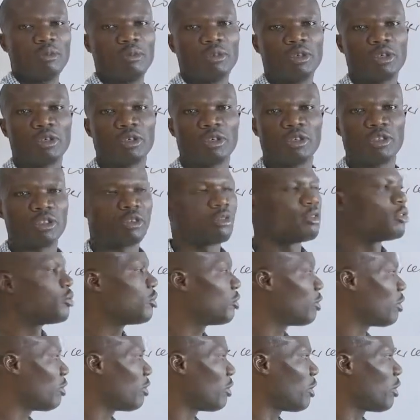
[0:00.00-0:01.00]
because of
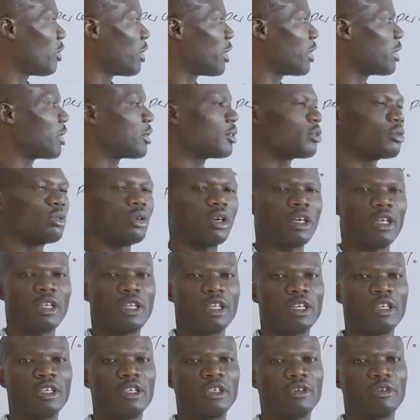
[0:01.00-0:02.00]
2 over 1 is 1,
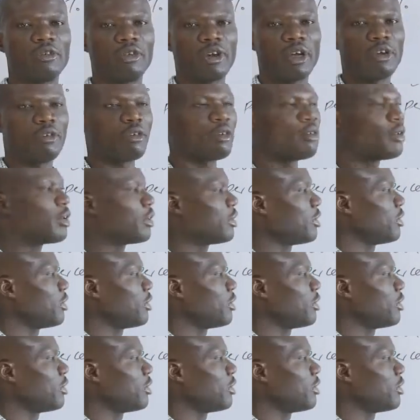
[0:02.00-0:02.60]
then 5 over